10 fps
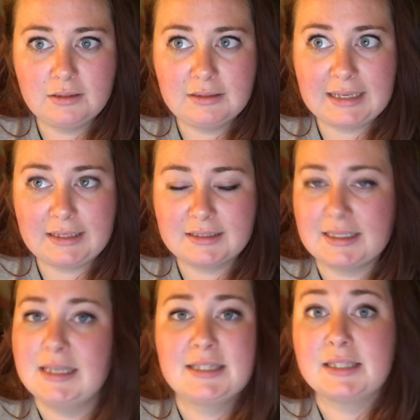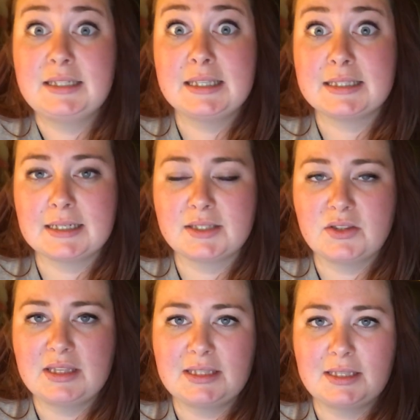like a statistic,
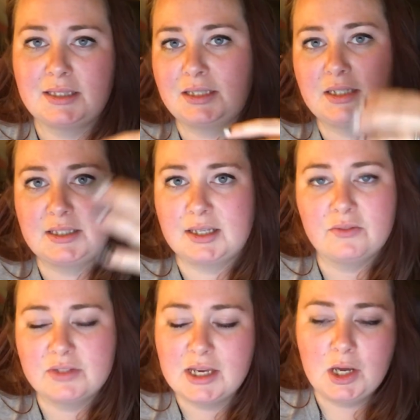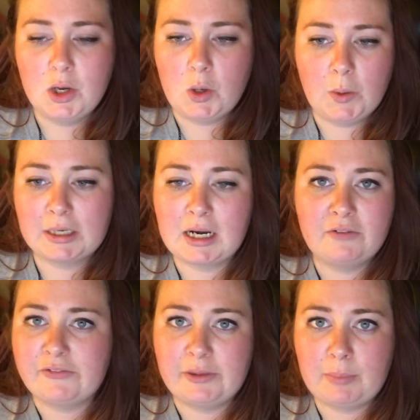so this is a statistic of 1 out
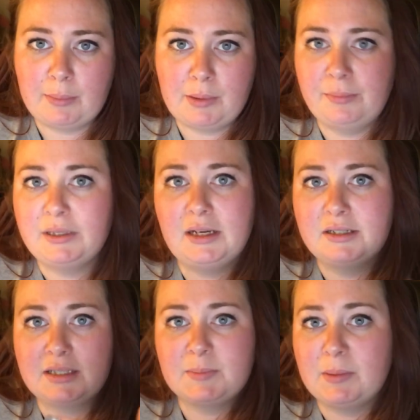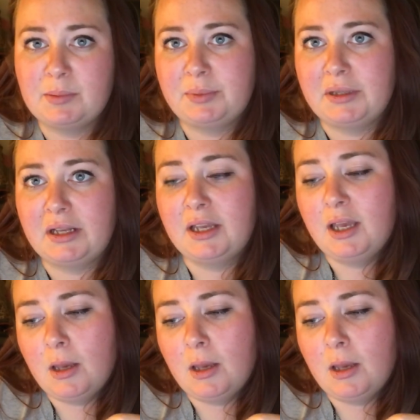of every blah blah blah does blah blah blah,